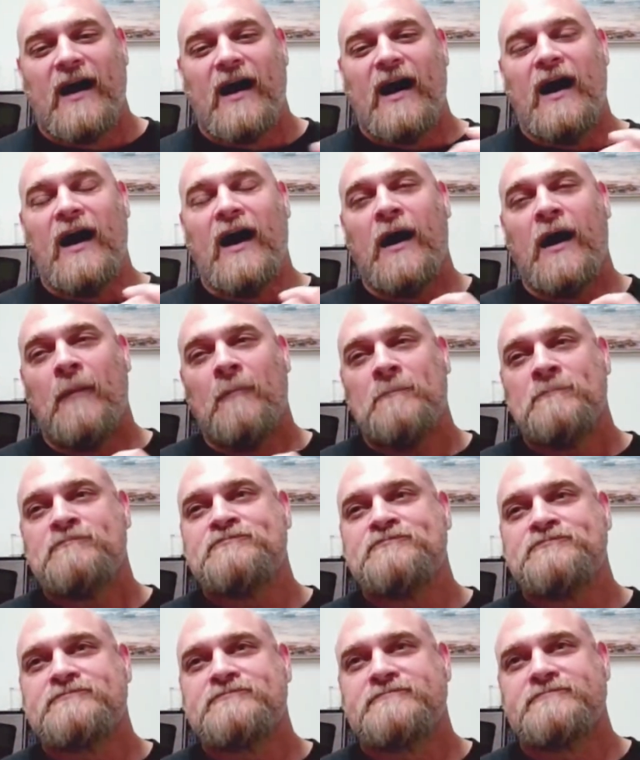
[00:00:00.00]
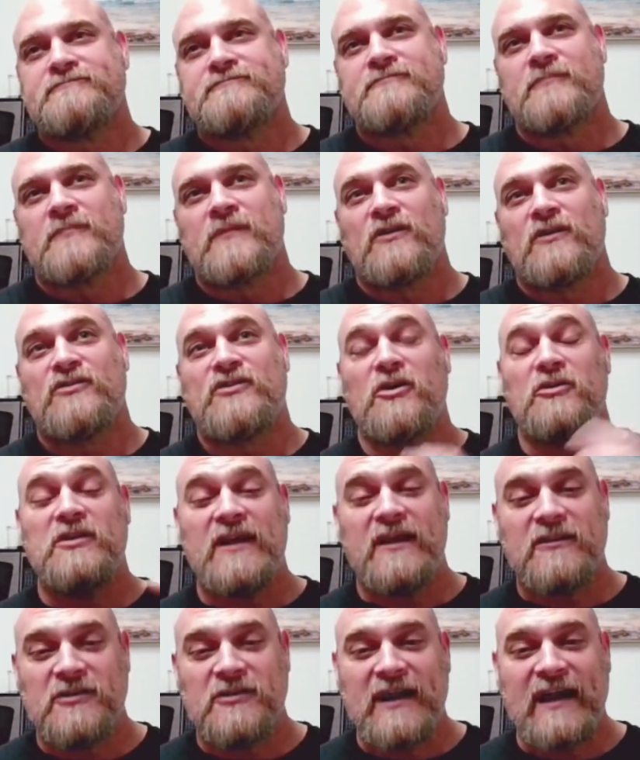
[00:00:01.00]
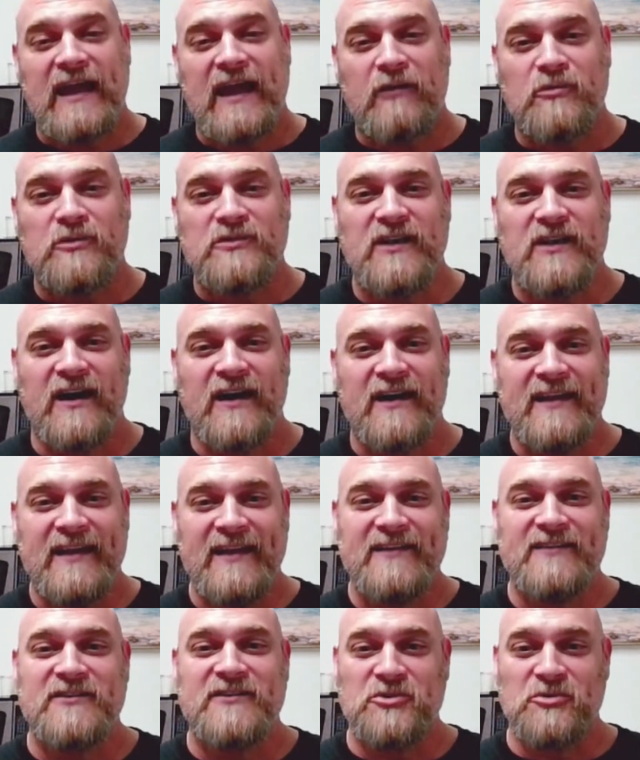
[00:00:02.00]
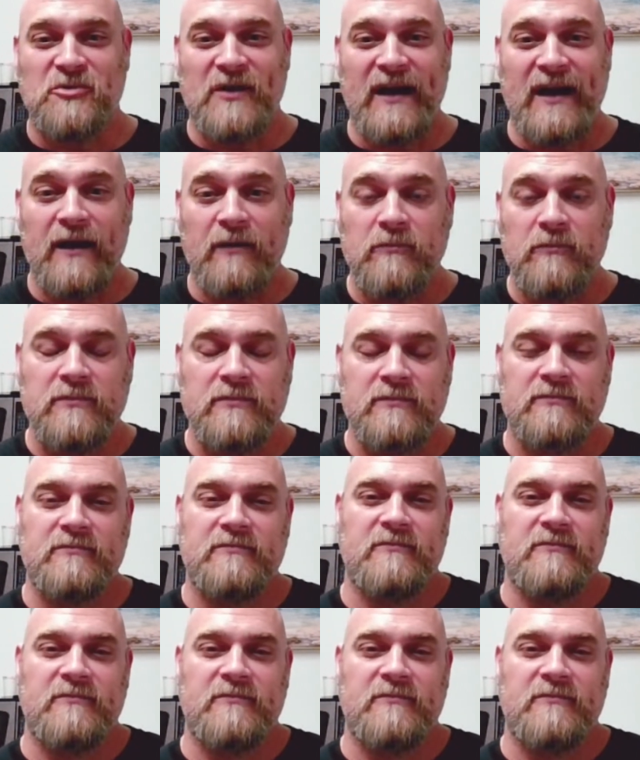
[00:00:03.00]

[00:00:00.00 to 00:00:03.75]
So the other day I was on Instagram,